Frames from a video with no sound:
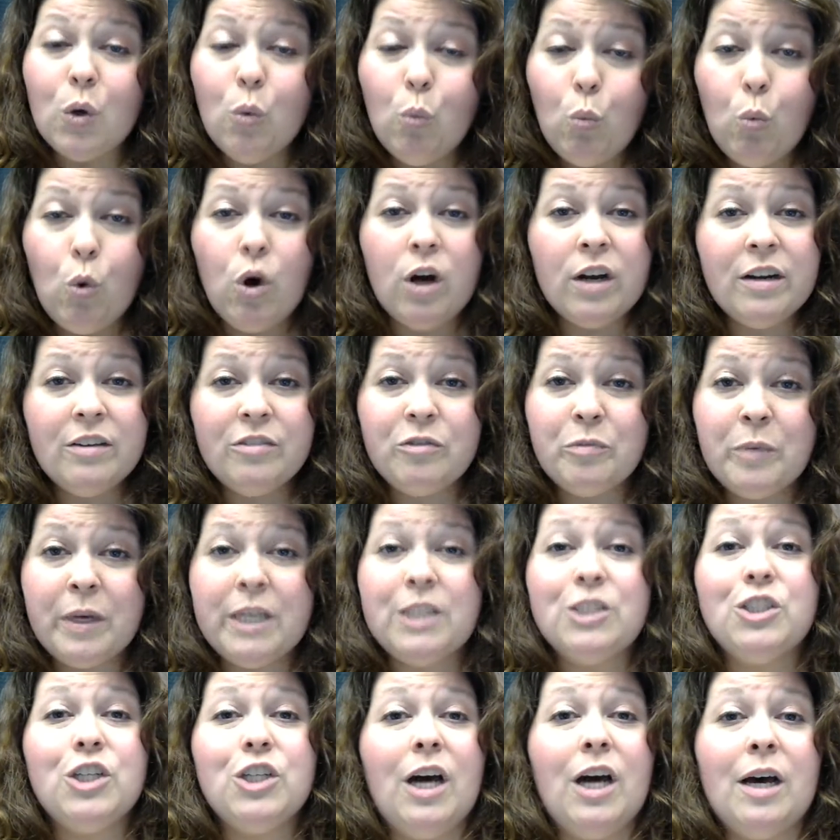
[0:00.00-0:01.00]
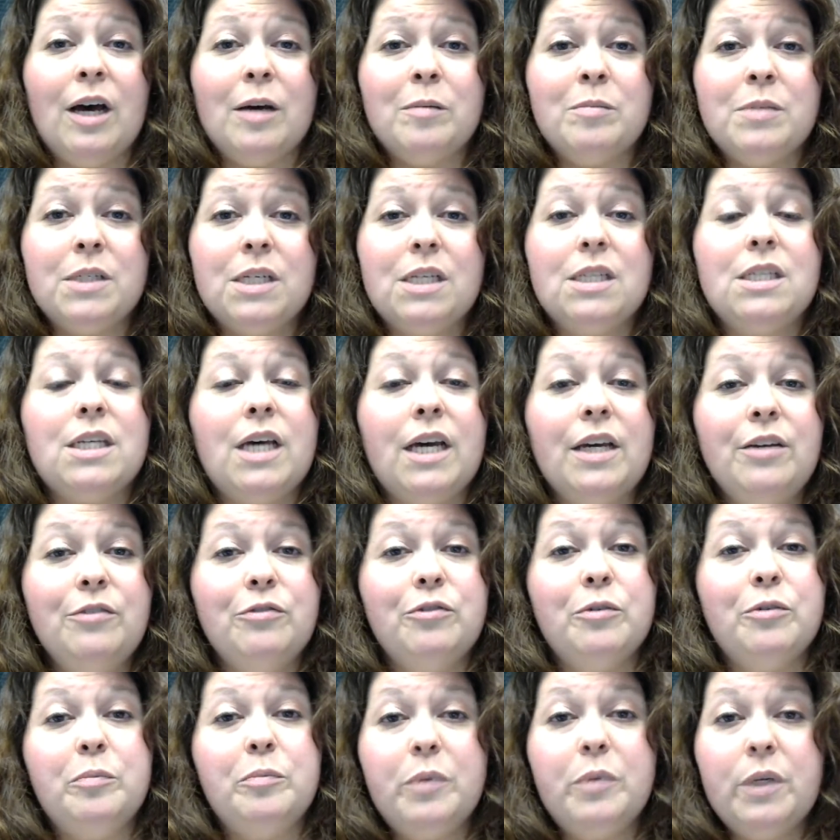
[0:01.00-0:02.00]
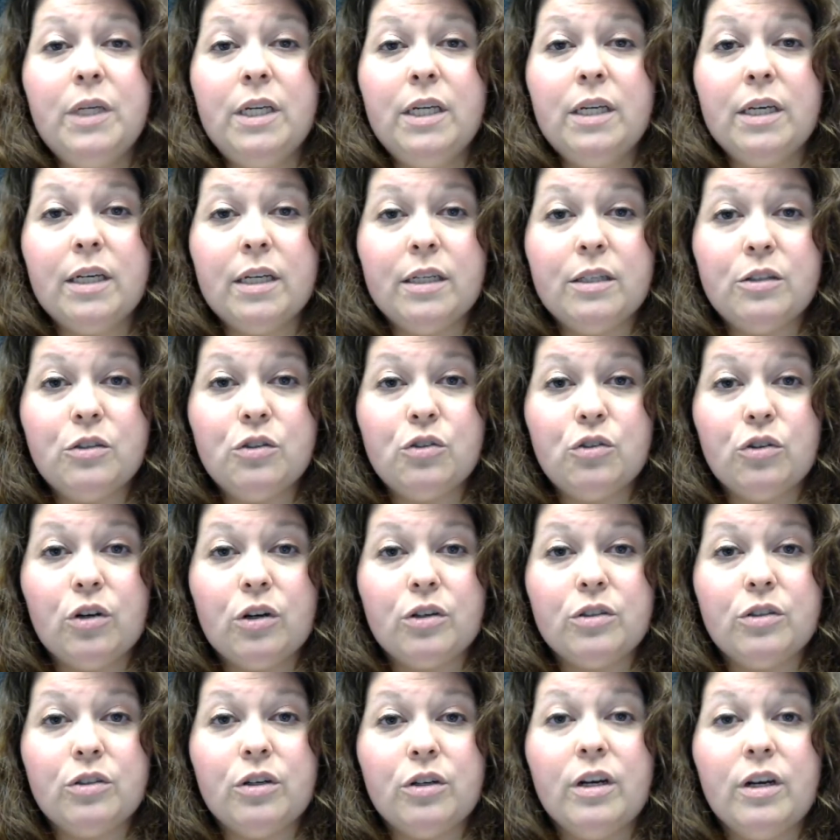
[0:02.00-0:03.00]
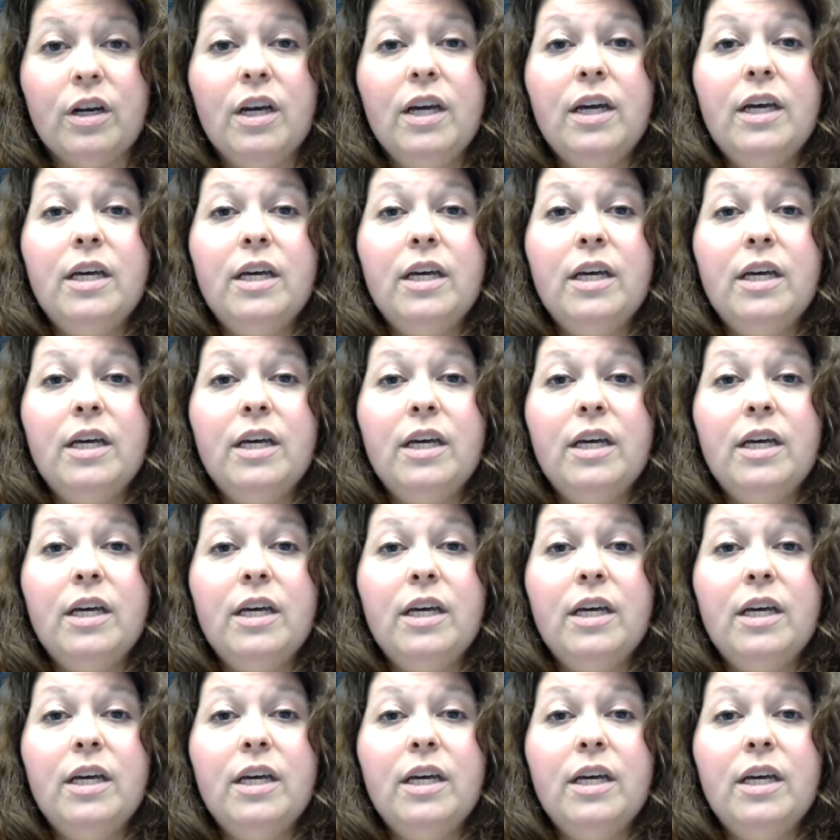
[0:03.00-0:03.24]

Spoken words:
One of my jobs, aside from being an instructor,